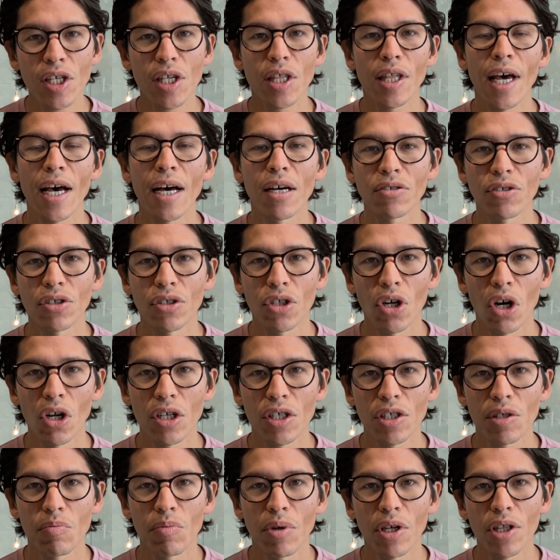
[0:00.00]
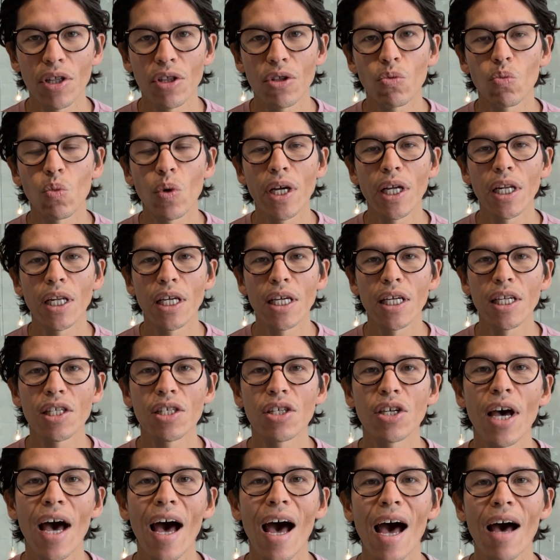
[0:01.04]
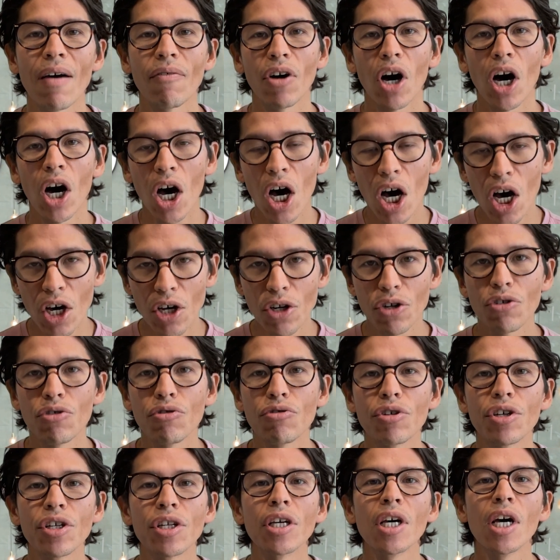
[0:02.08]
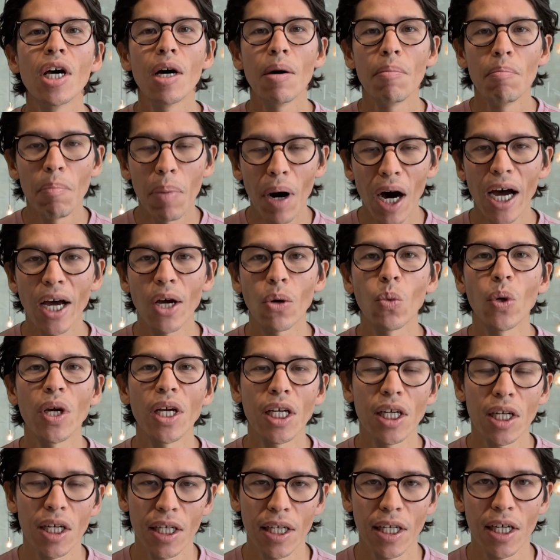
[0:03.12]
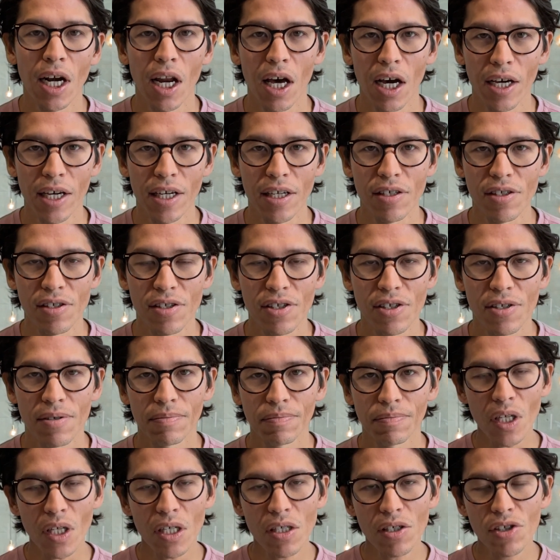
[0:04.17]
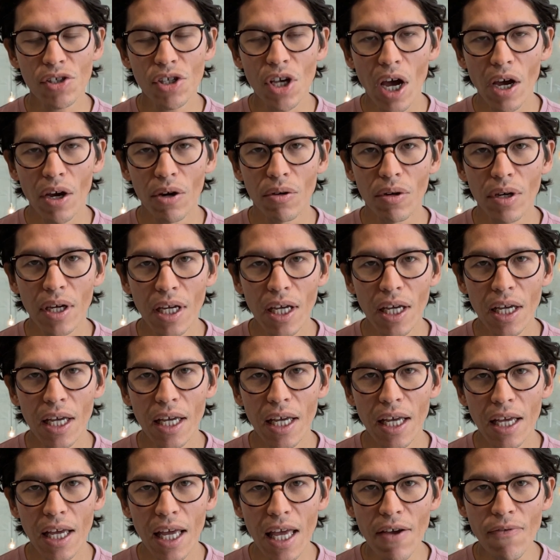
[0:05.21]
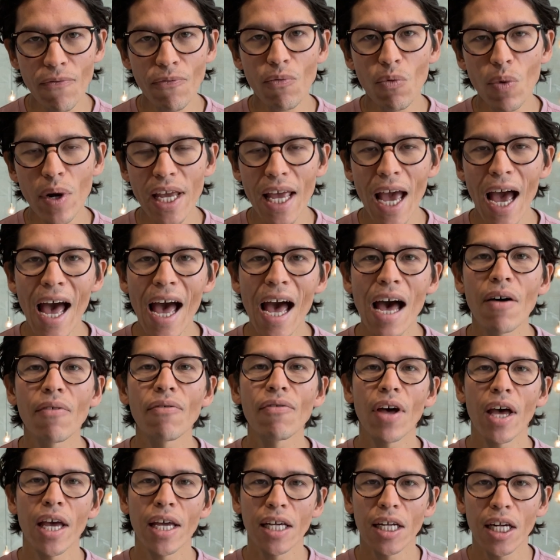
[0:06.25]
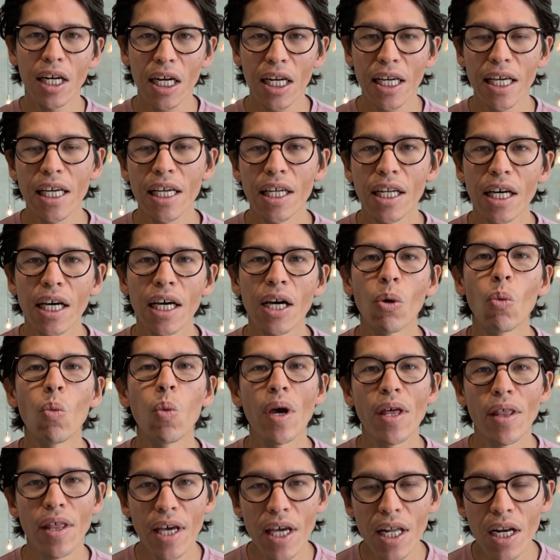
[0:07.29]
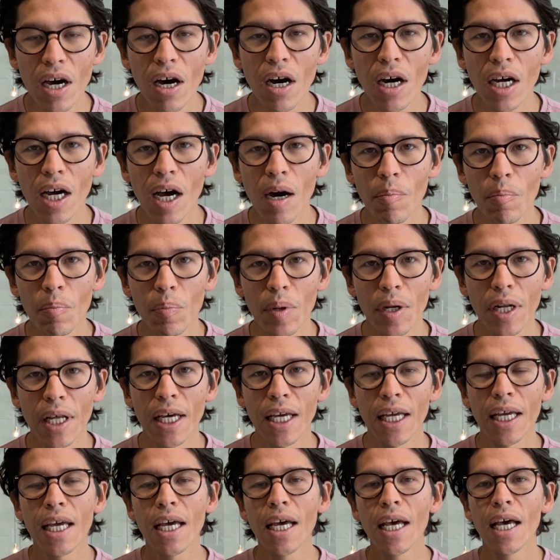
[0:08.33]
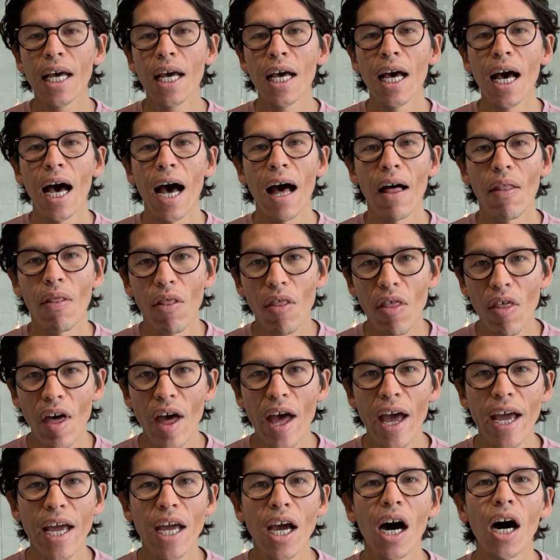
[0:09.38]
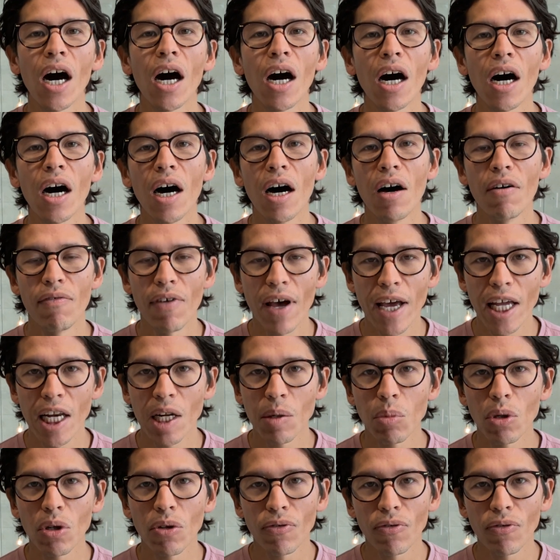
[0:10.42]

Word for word: thousand dollars a month, we need to have one hundred bi-weekly clients. So if we have a cleaner within our company and they are available